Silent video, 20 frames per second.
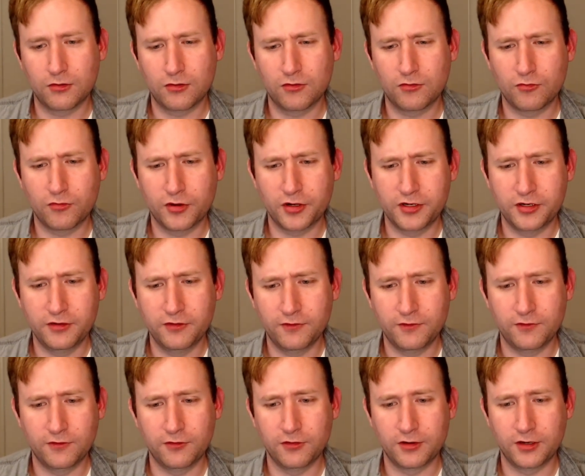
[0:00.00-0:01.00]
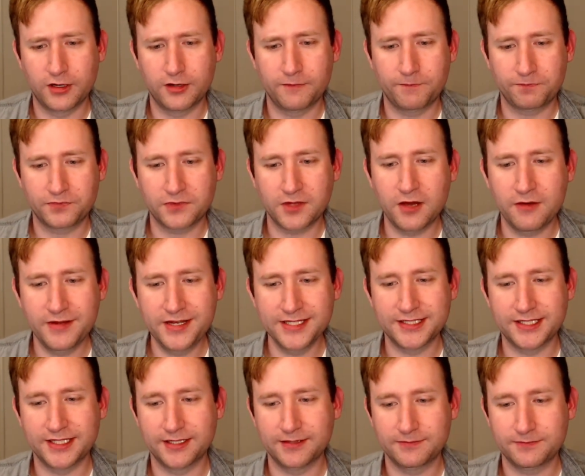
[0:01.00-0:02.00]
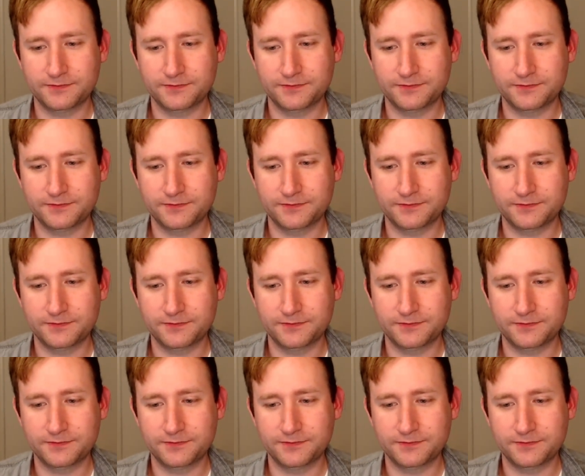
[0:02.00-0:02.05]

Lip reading: Where are you for? Oh, Ian's here.